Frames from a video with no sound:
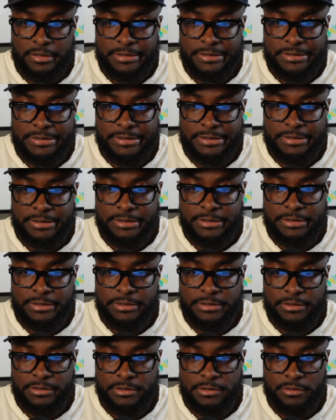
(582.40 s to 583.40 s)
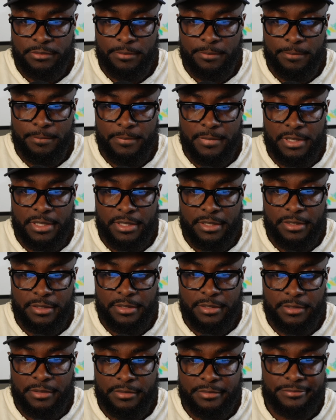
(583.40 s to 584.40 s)

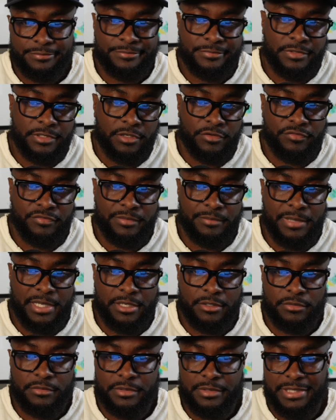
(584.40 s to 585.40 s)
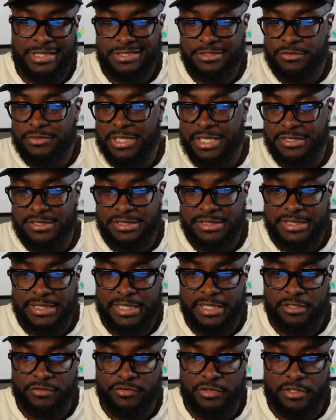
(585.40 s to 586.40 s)
November about in
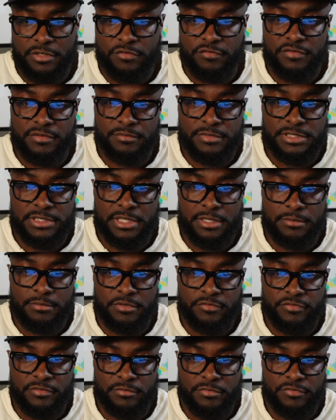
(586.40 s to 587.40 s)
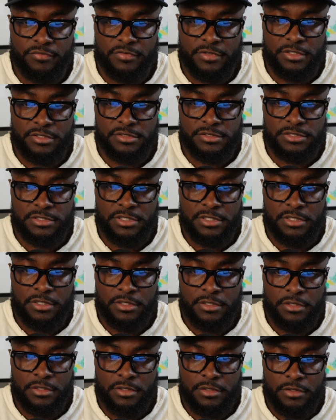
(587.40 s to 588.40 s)
2010, around November time, November 1st
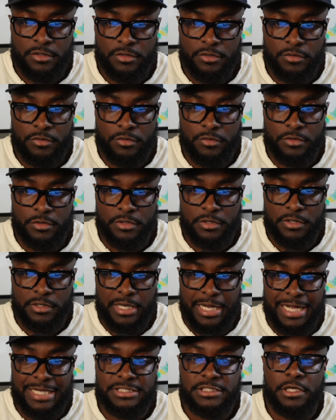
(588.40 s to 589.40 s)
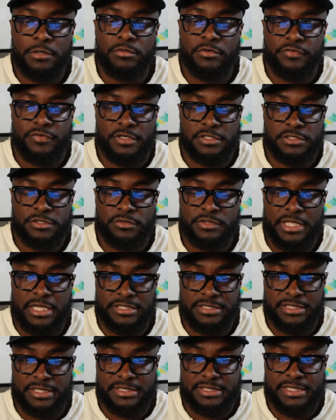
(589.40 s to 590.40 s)
or October 1st,
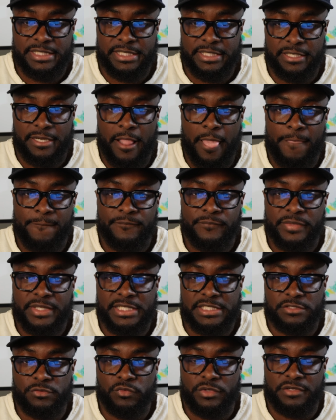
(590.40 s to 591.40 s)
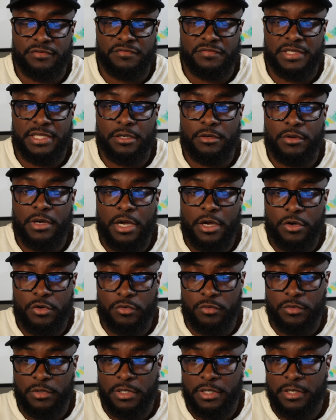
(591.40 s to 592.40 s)
2010 is when
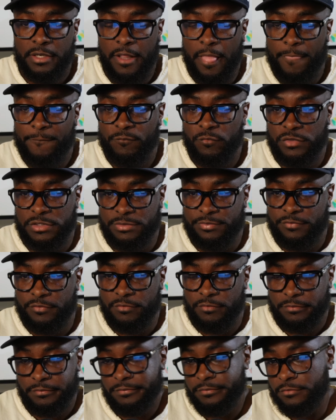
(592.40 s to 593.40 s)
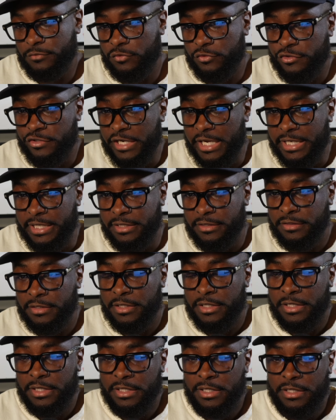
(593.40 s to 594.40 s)
VOO was created.
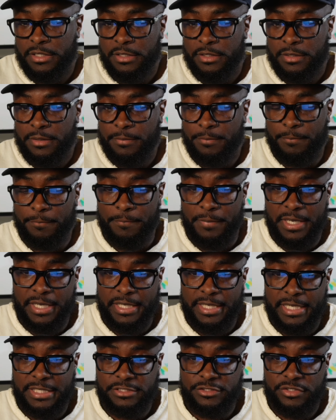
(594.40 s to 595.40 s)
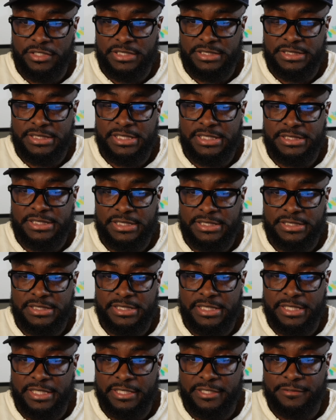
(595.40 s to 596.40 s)
But as you can see since
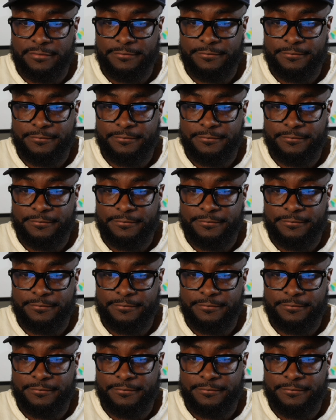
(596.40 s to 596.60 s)
then,